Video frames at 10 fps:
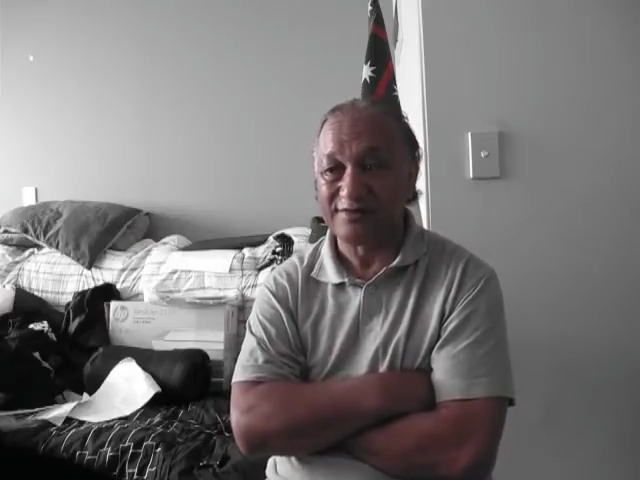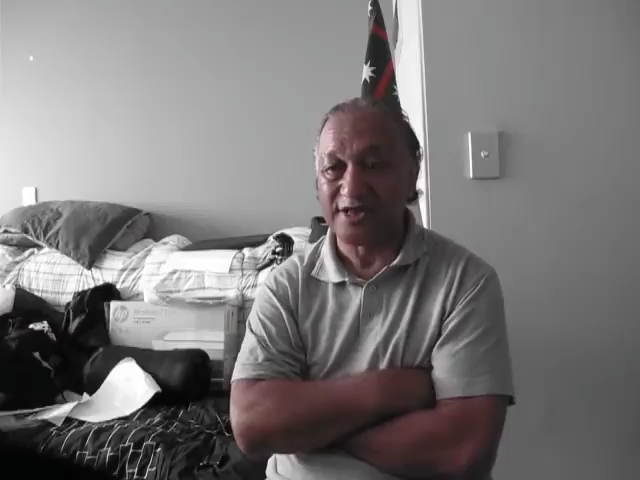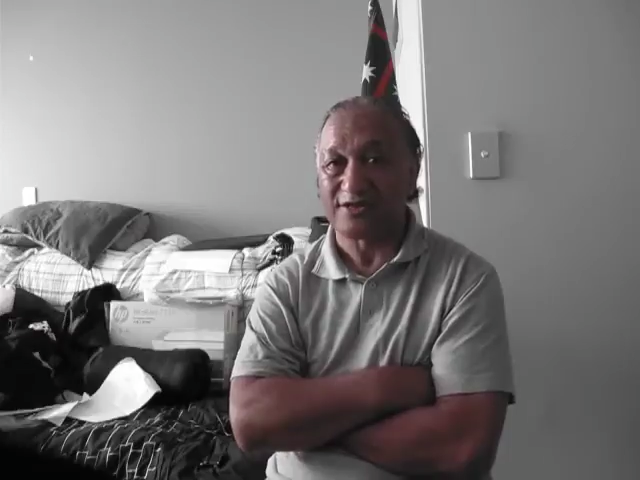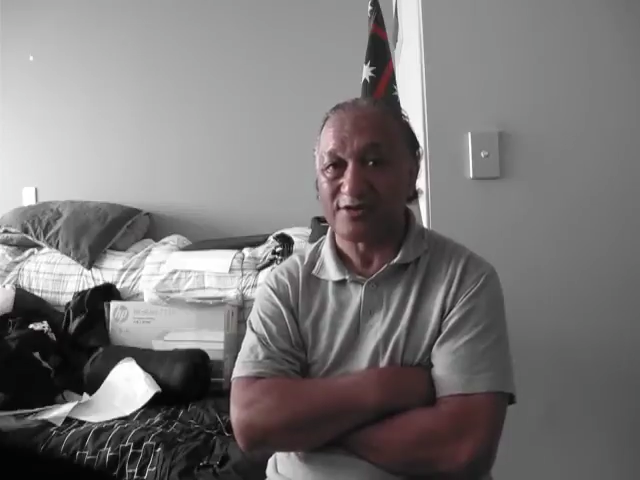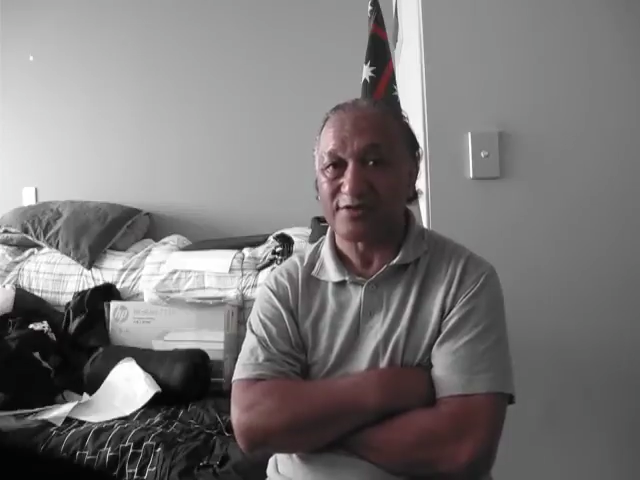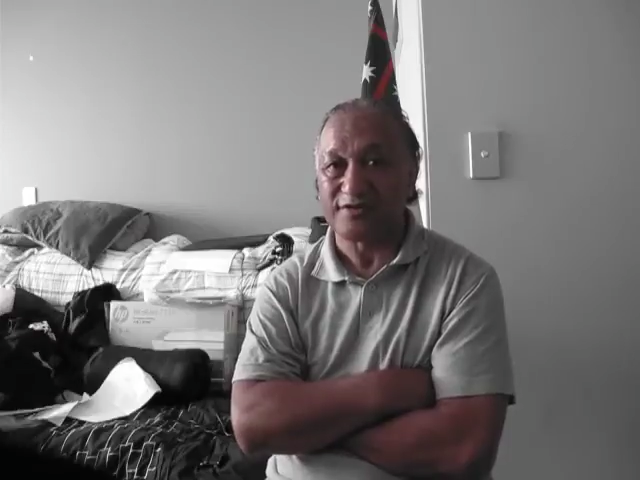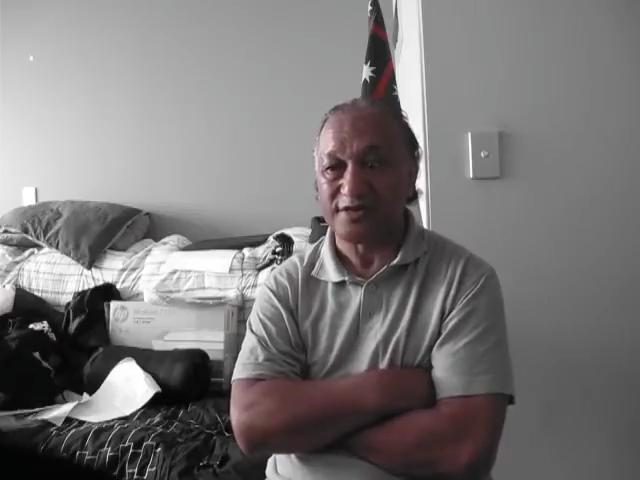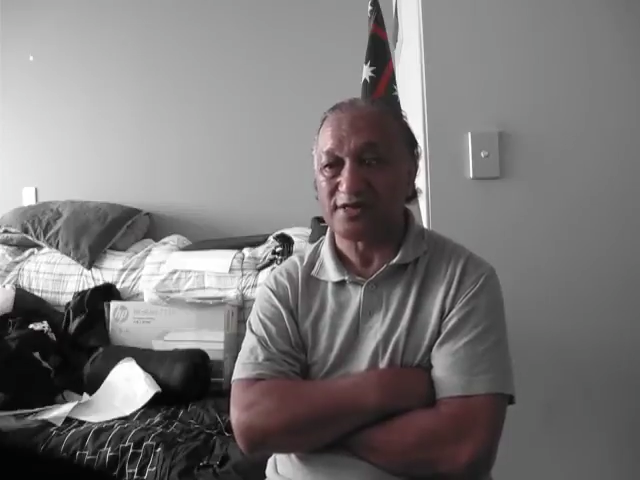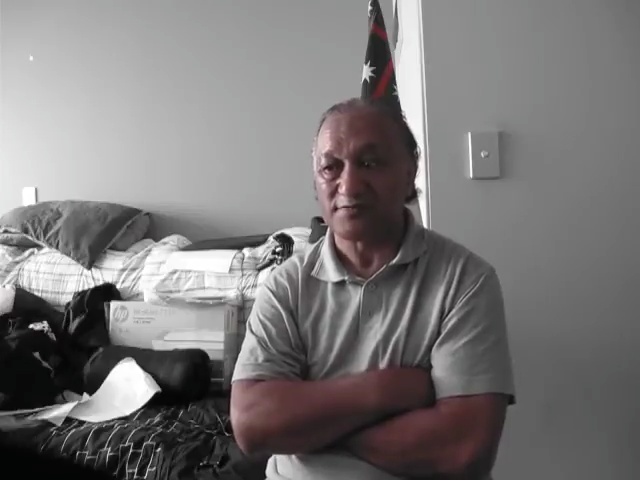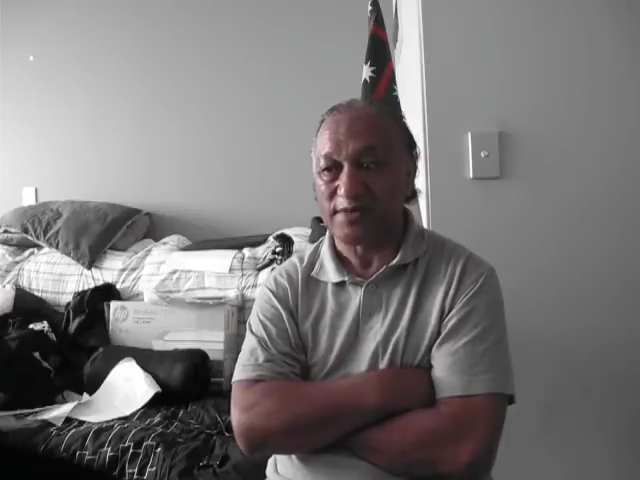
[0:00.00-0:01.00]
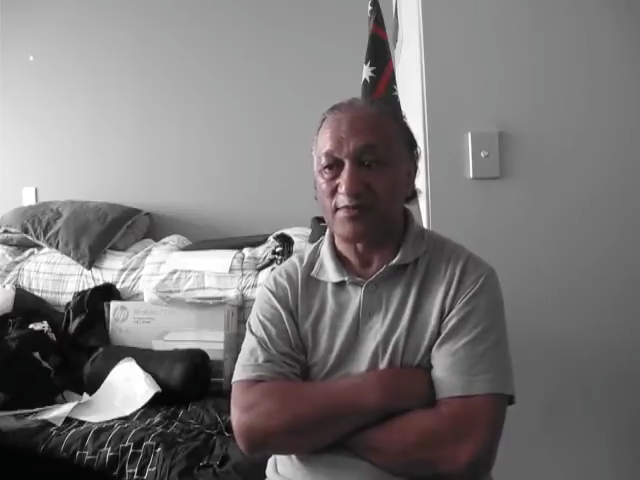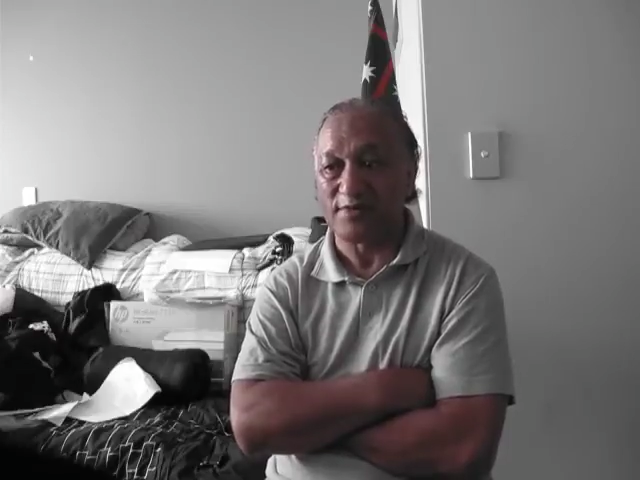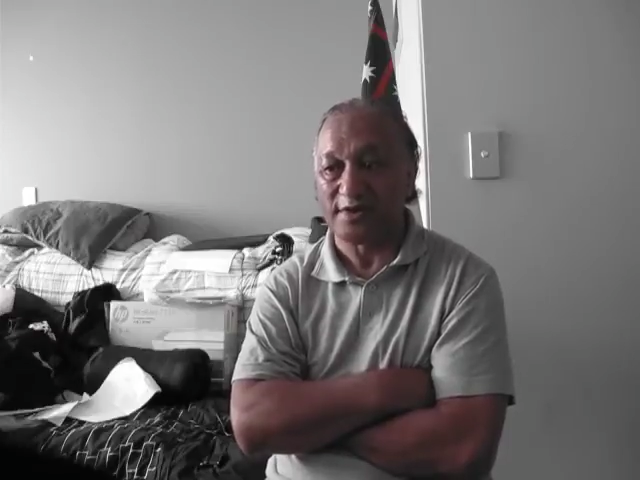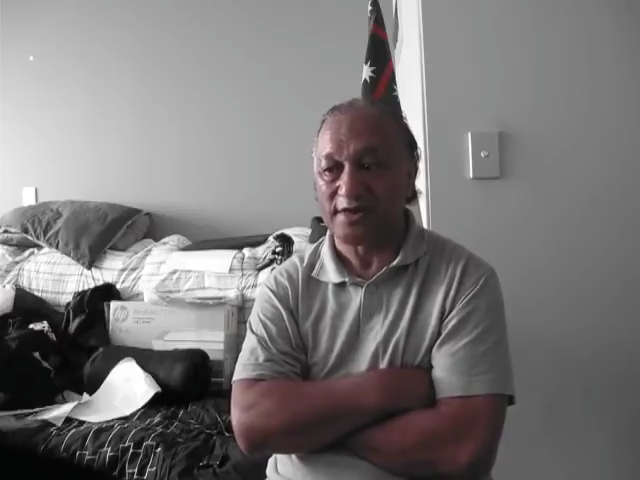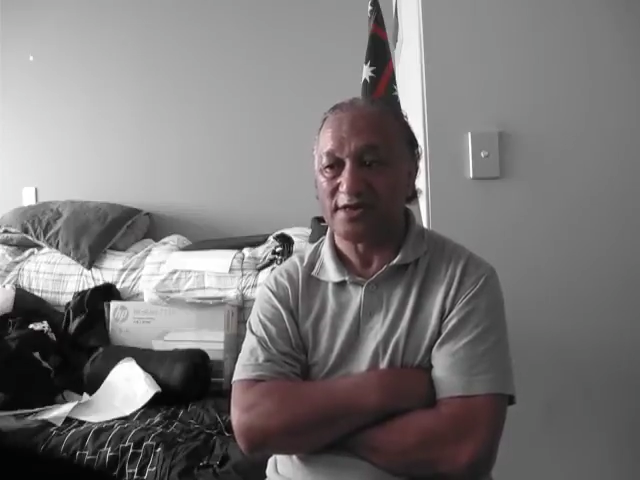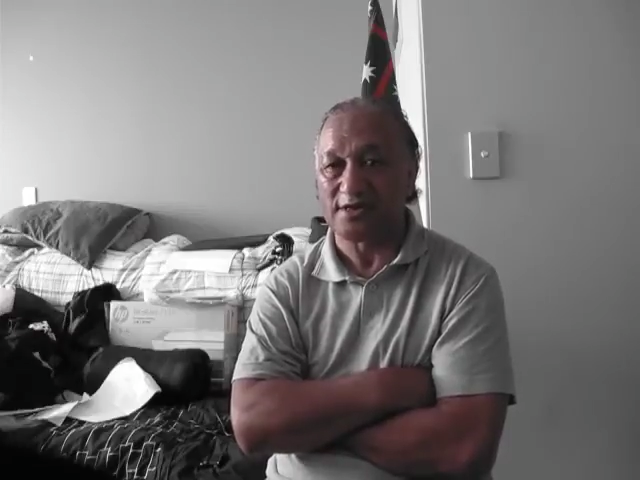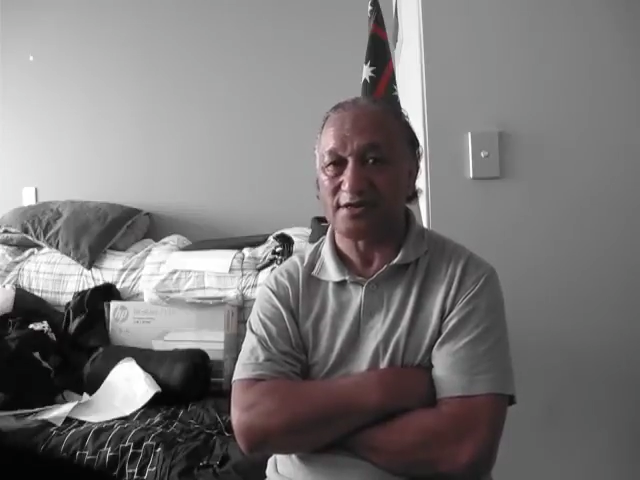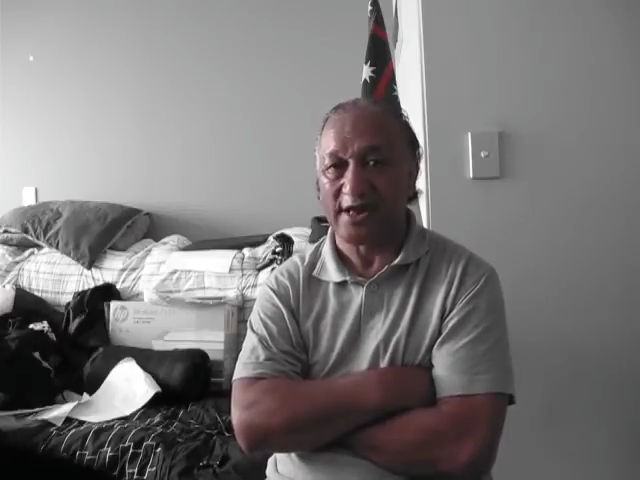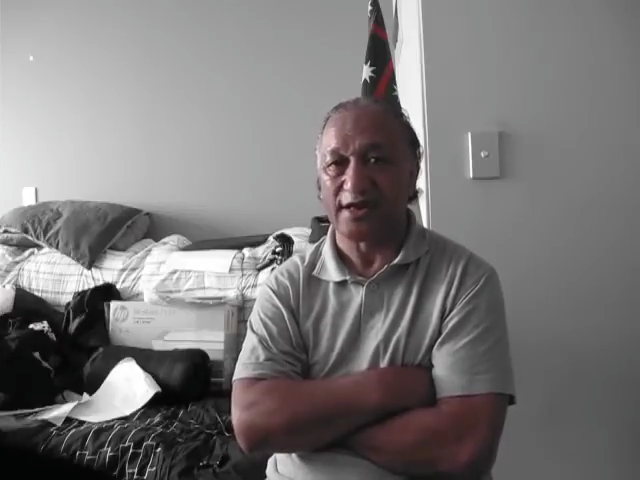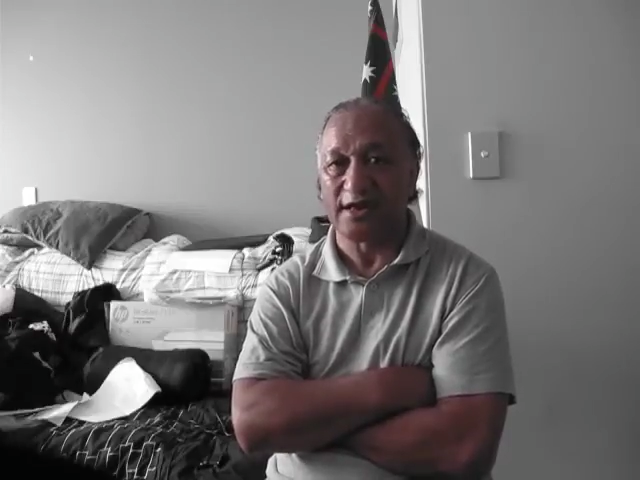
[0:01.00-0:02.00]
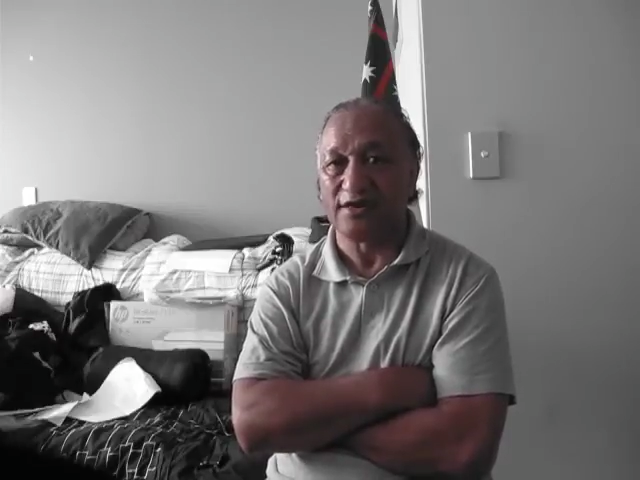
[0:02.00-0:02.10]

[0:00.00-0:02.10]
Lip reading: that got these people in this land